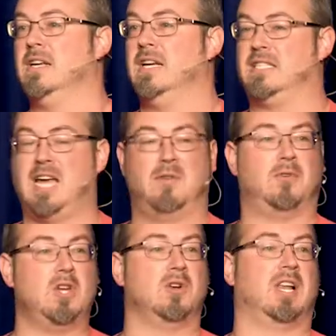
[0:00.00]
it's time for
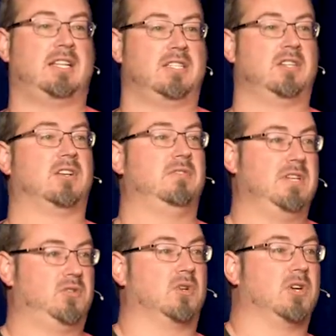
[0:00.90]
you to let the children of
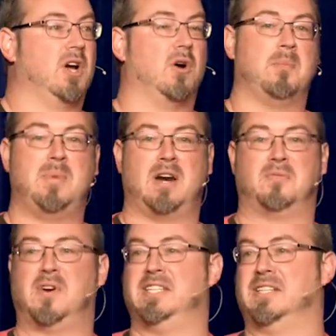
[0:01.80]
Israel go. I'm
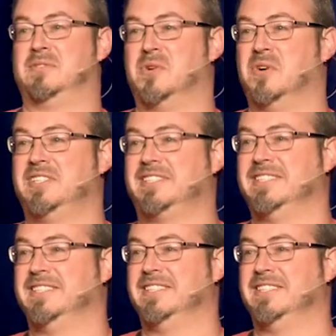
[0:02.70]
paraphrasing, of course.